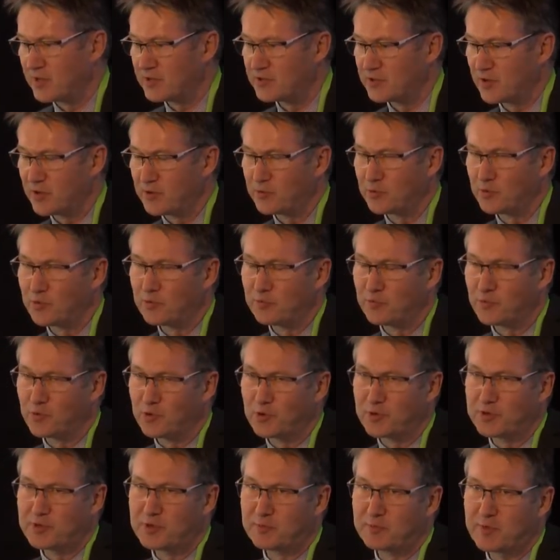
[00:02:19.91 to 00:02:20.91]
and trying to
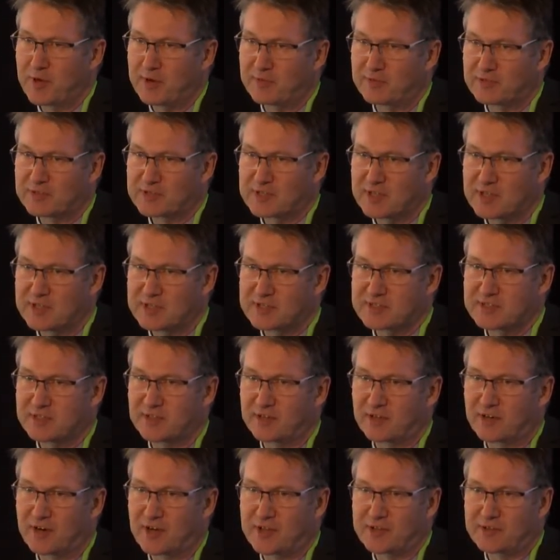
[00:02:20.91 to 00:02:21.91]
avoid them having tests
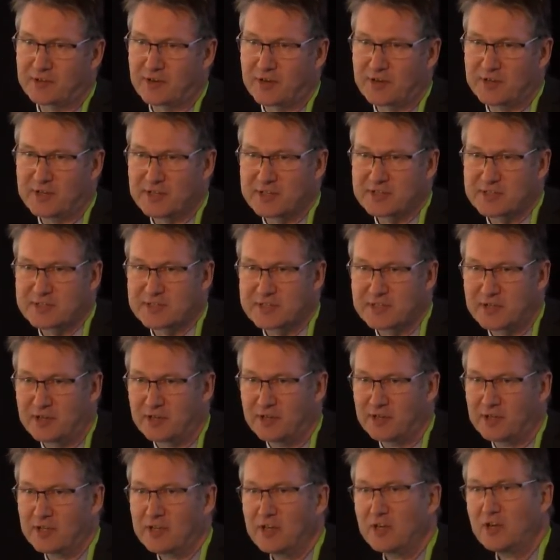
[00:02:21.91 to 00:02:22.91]
that are either
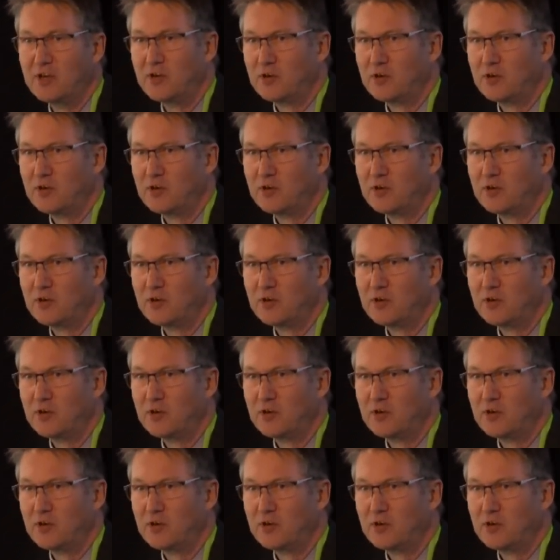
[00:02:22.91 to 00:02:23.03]
unnecessary